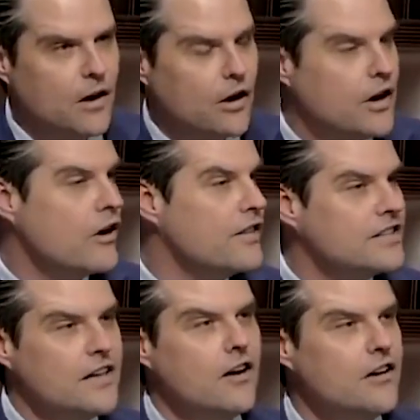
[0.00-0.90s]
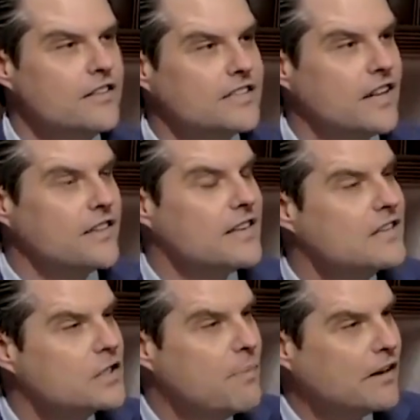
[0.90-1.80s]
Or the hearing that said that the
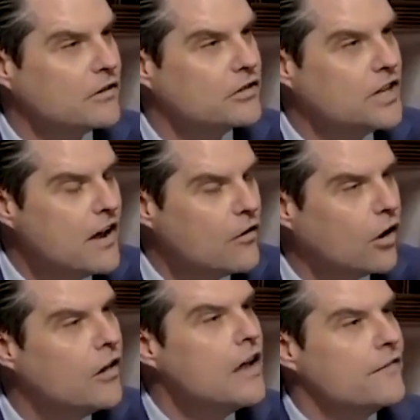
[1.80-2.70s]
Inspector General